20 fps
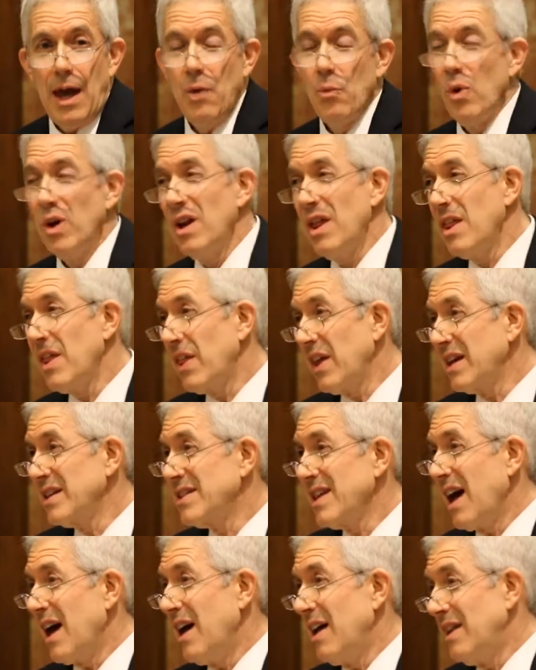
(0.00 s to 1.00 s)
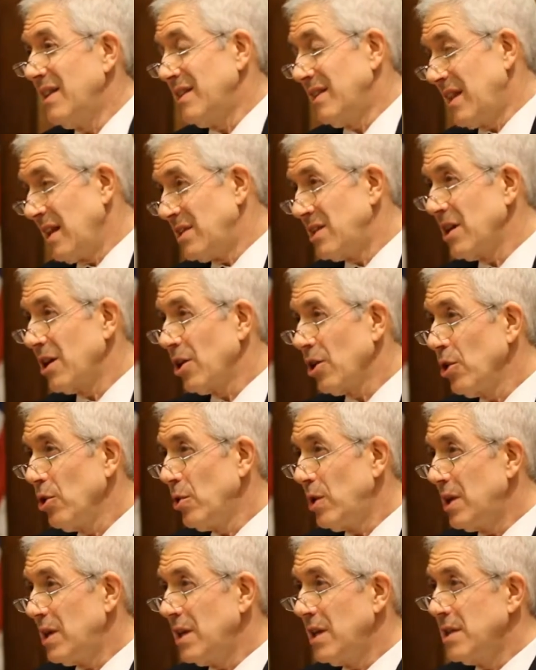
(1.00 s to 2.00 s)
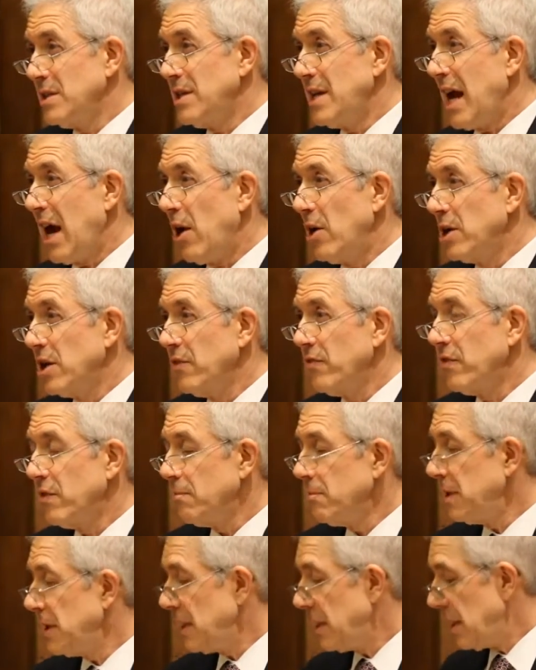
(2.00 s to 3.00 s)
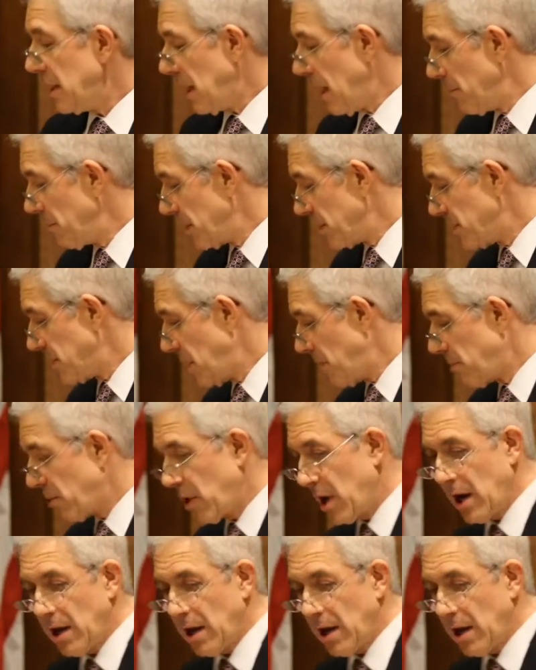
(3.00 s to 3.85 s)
And one of the things that's included in this narrative for me, and I'm going to step